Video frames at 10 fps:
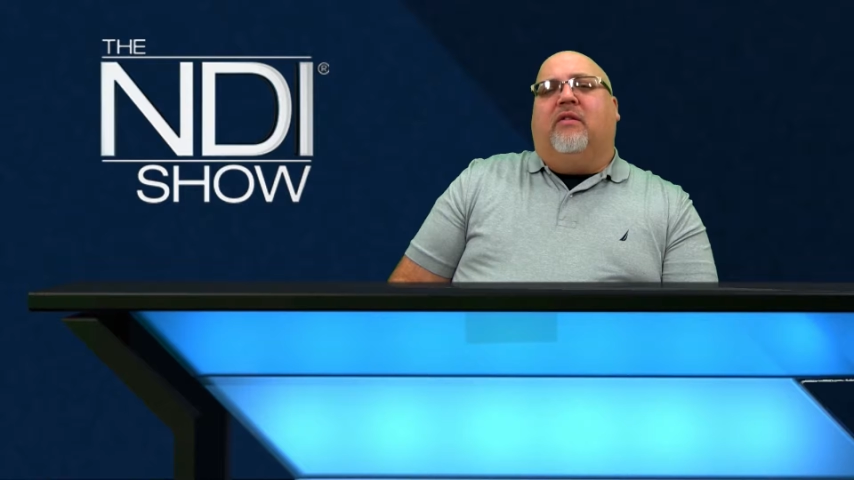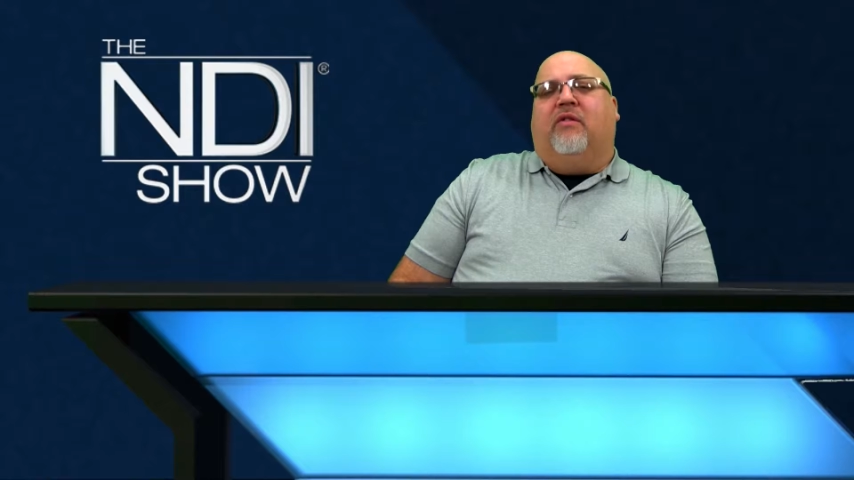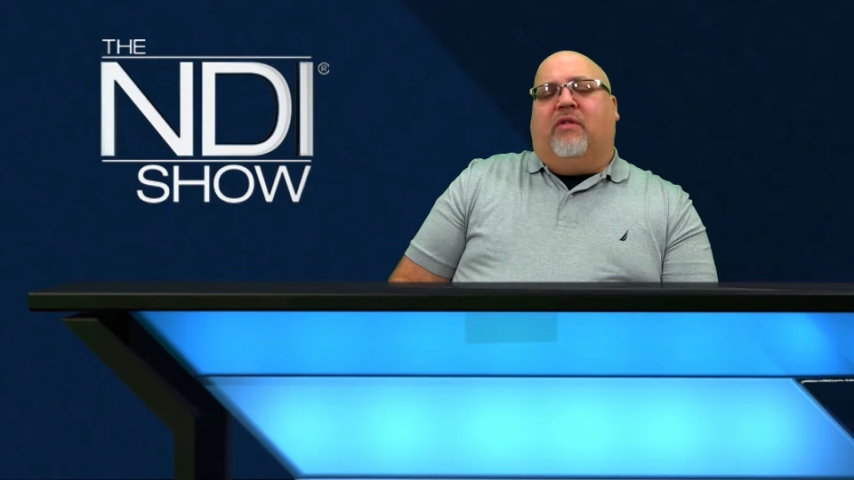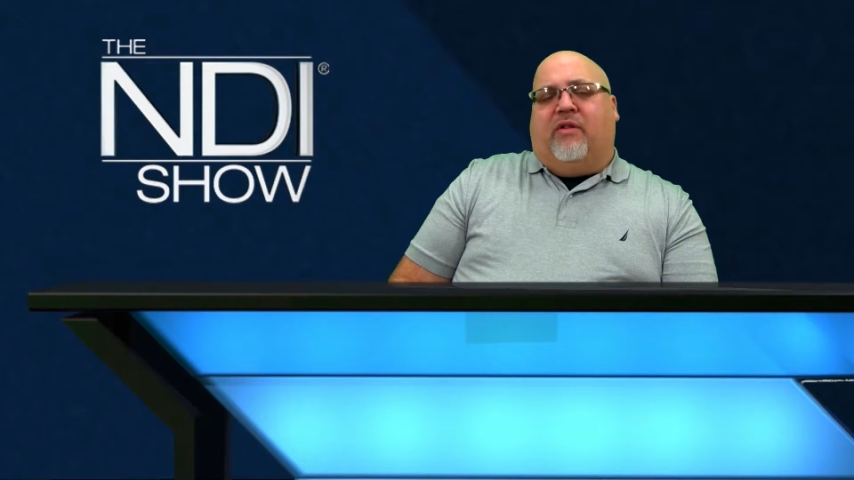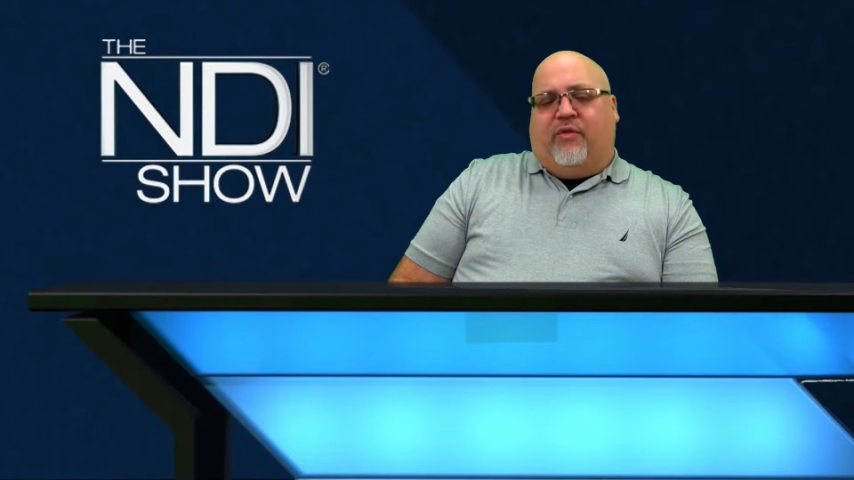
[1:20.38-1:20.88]

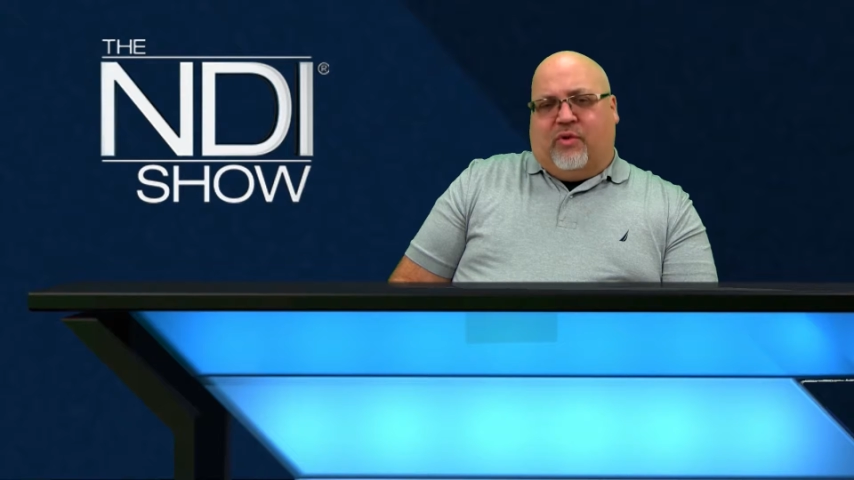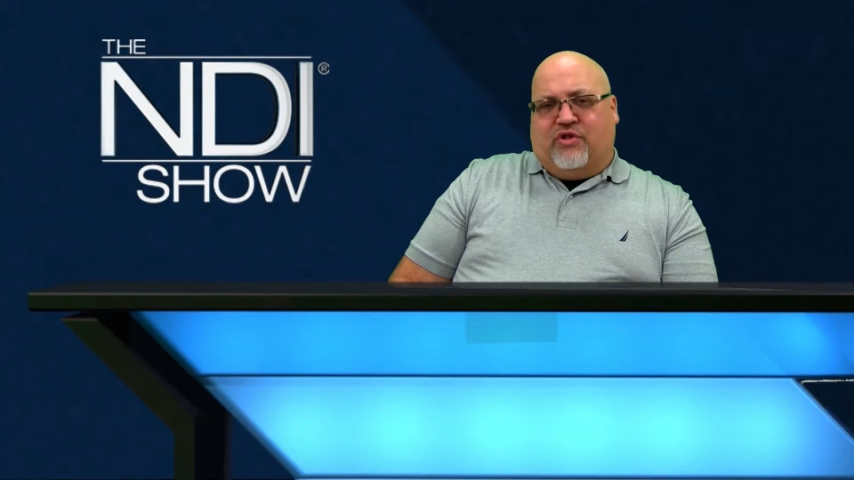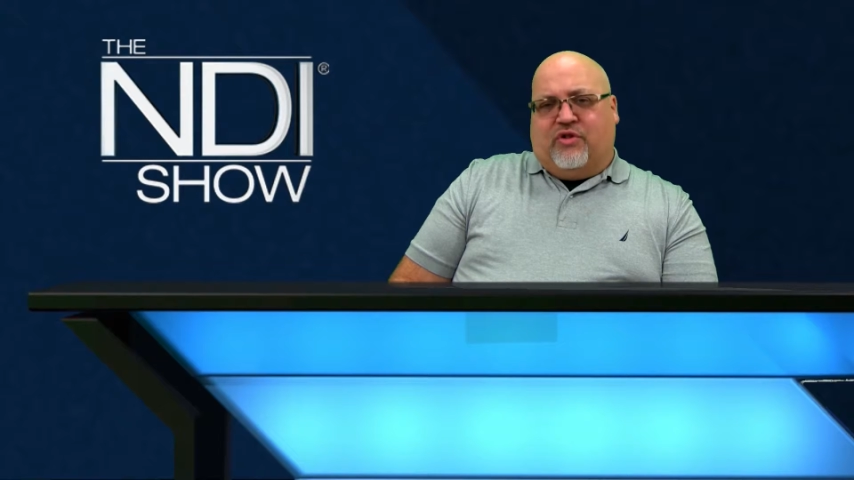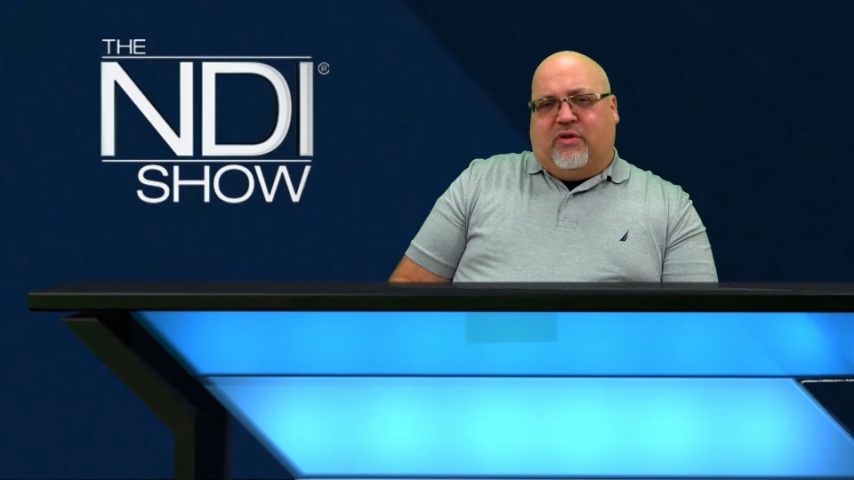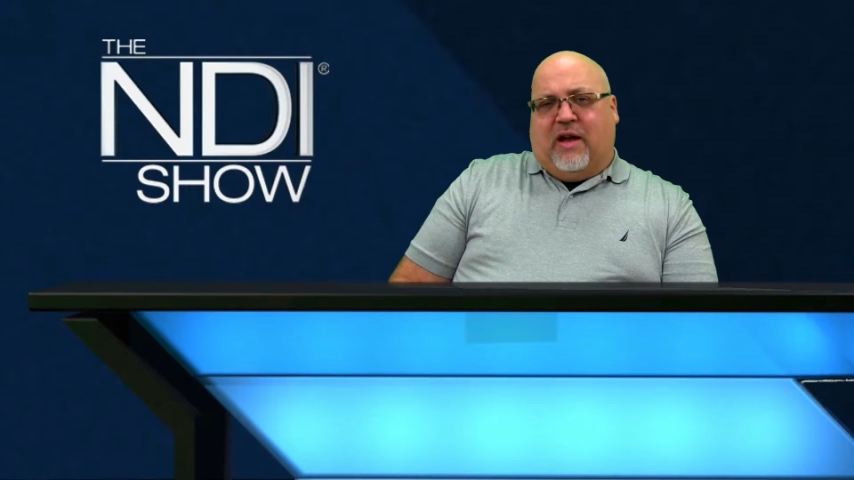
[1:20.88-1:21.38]
to the
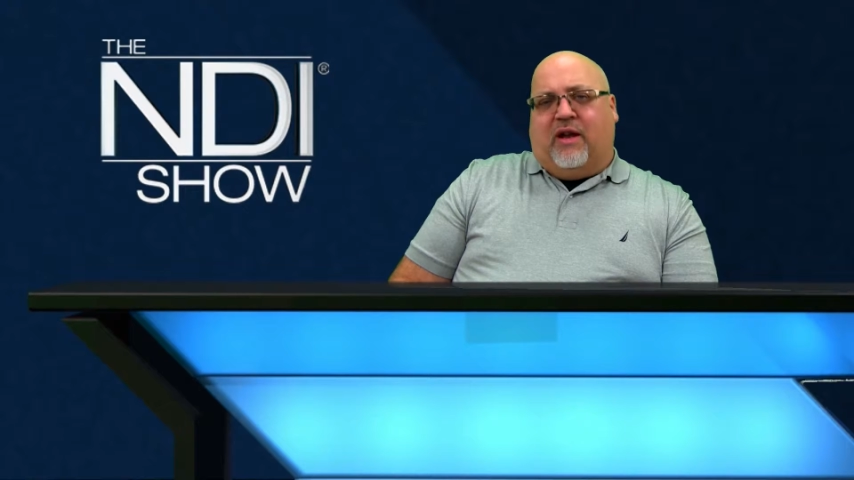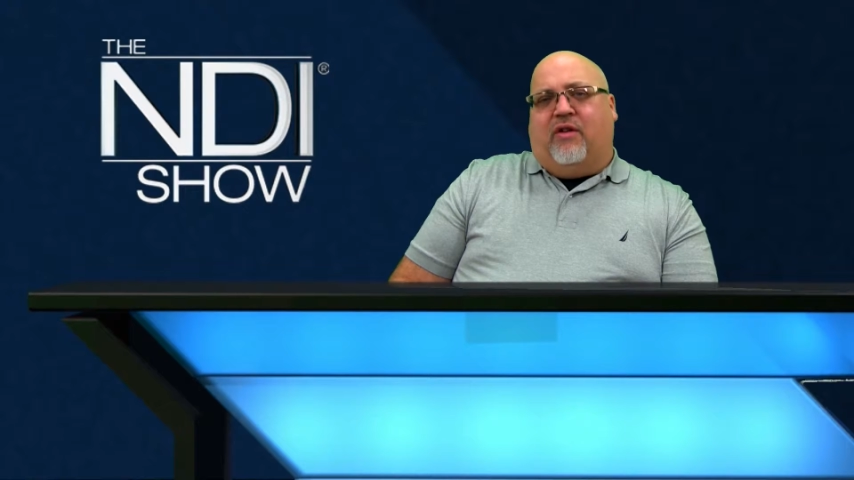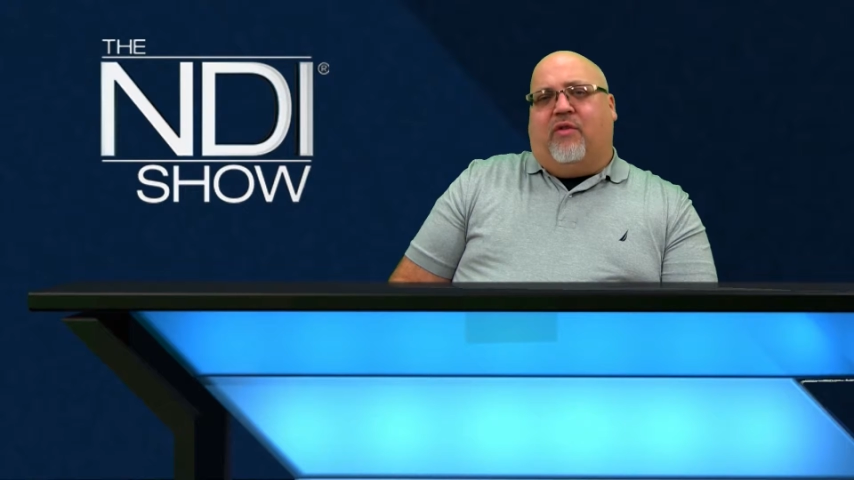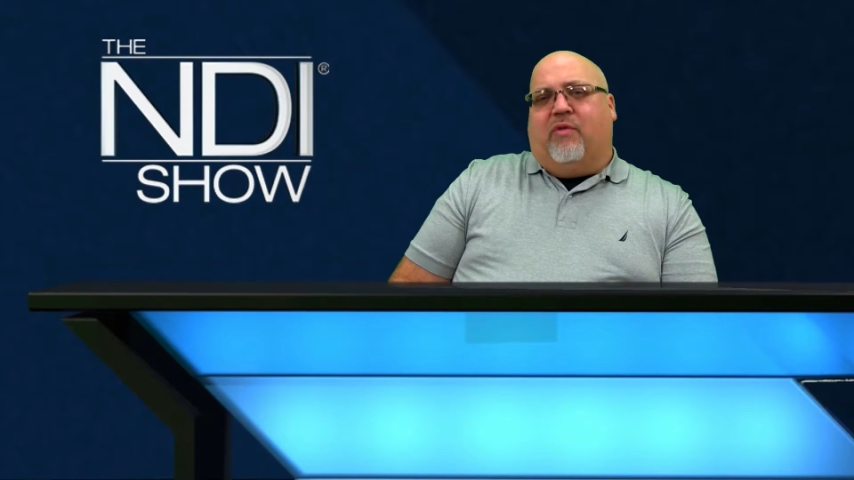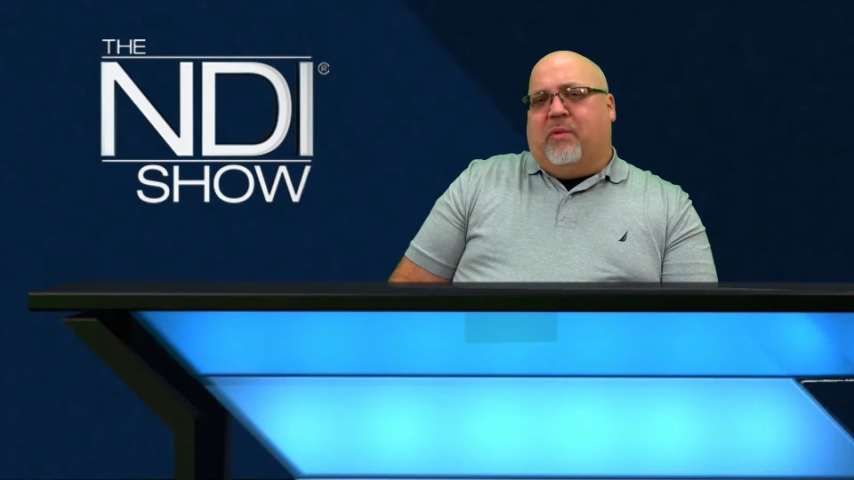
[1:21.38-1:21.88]
switcher
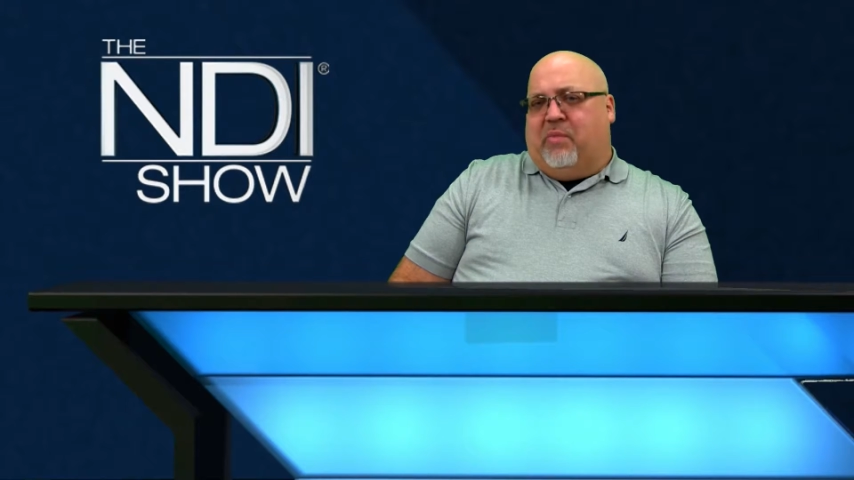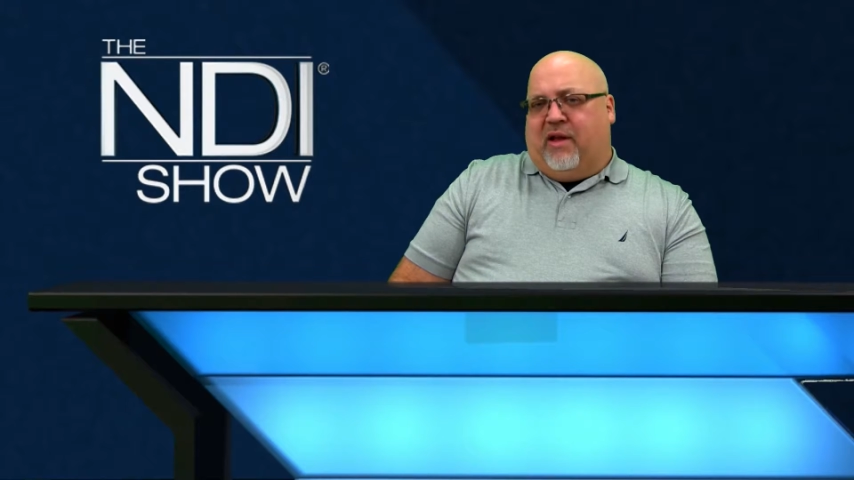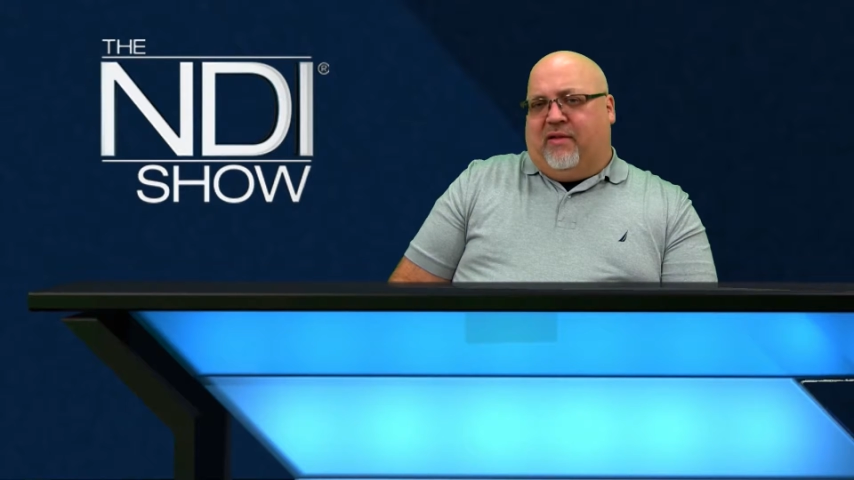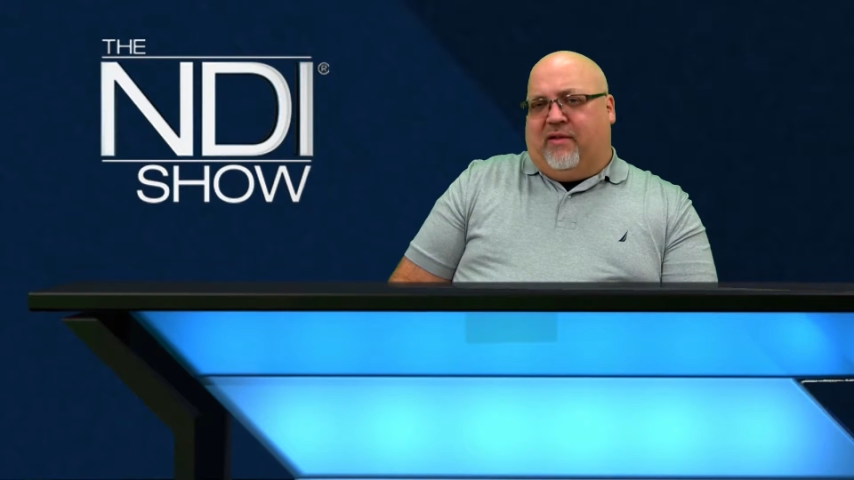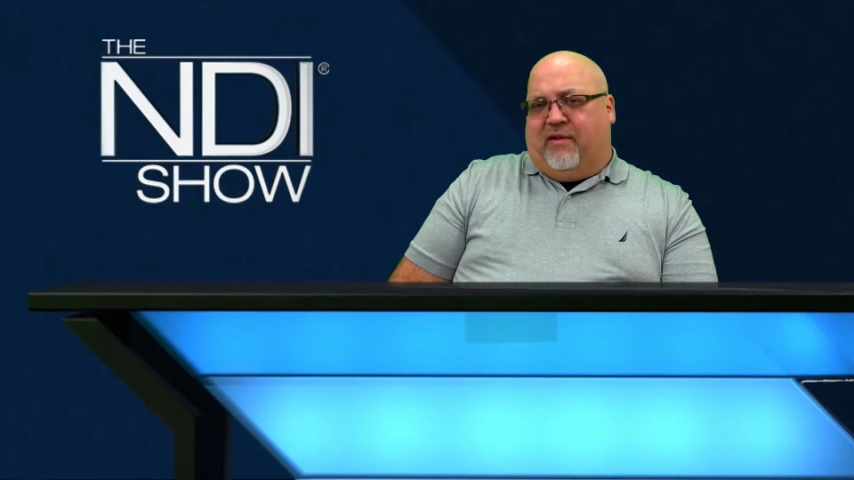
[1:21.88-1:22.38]
and to the
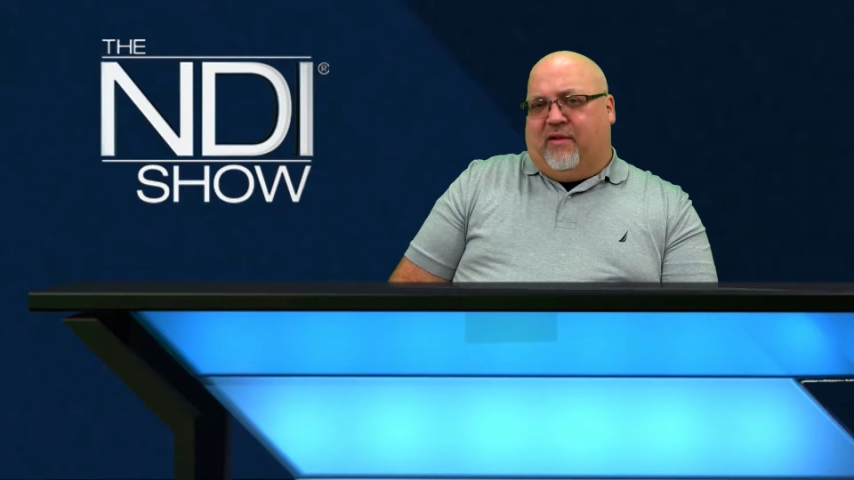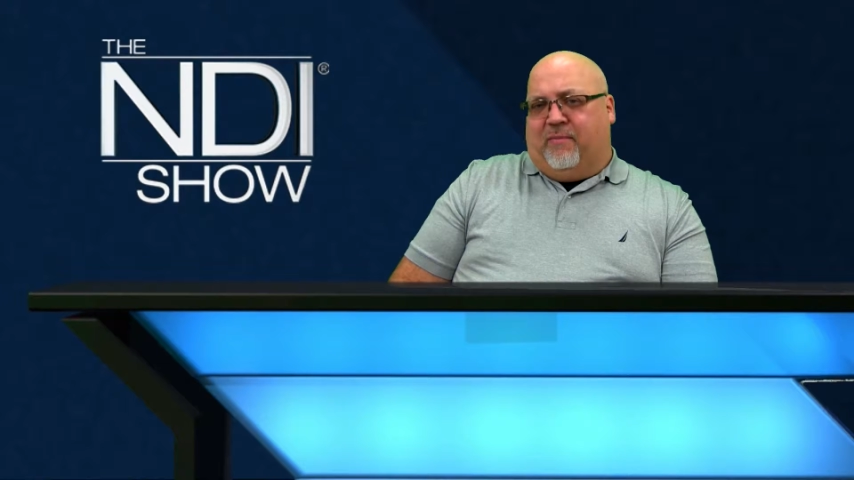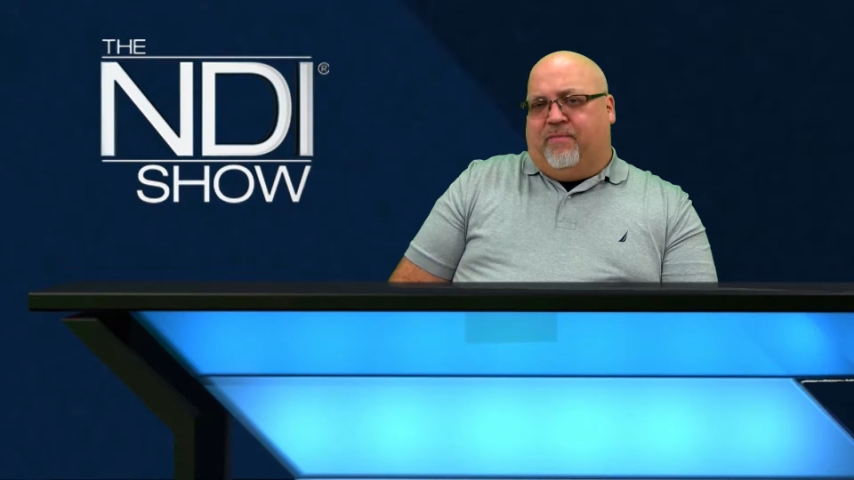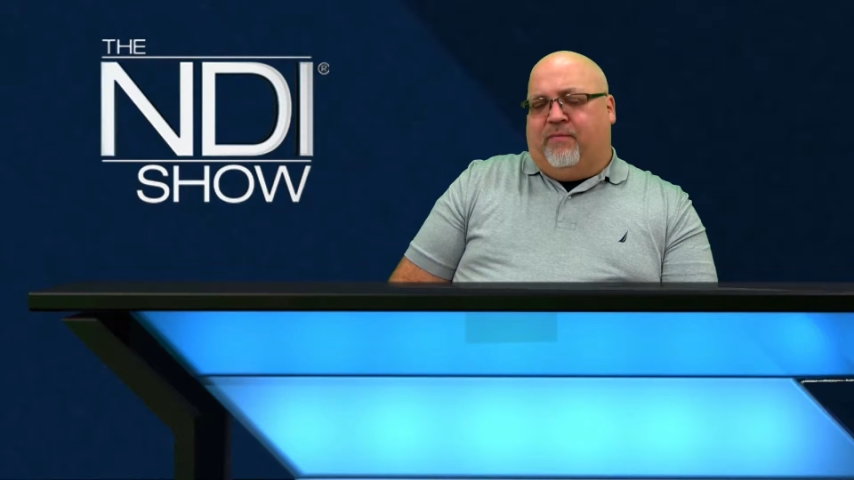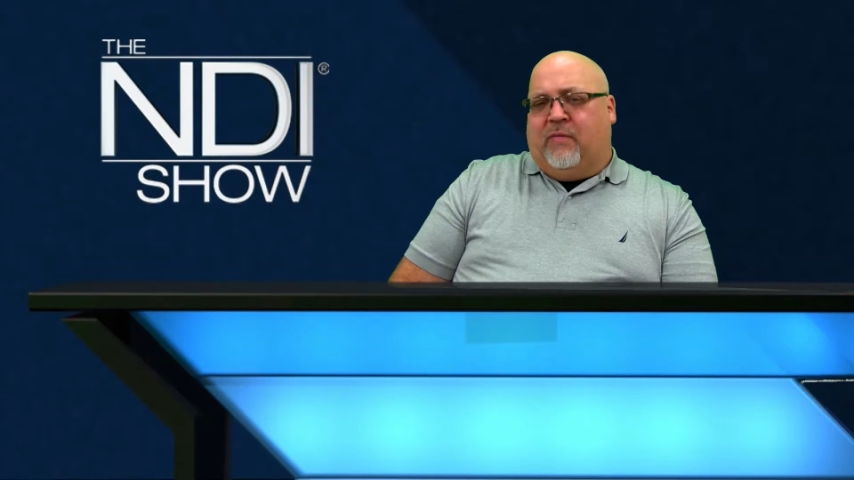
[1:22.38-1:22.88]
replay
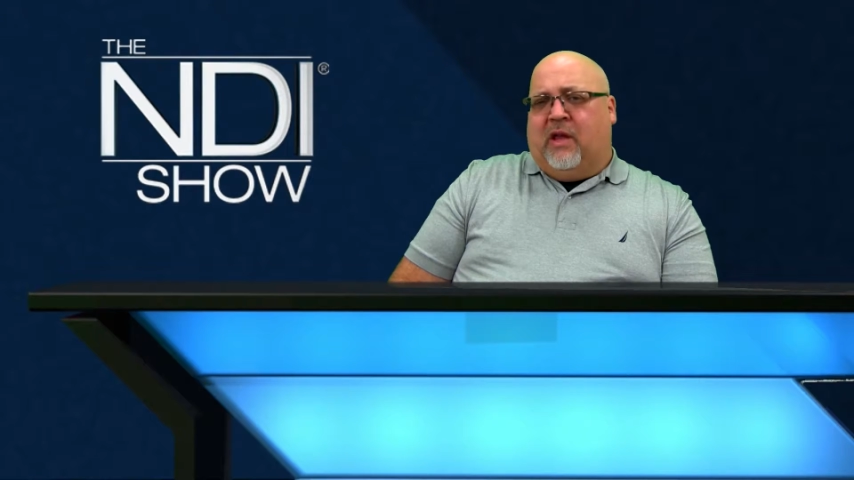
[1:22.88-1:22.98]
system.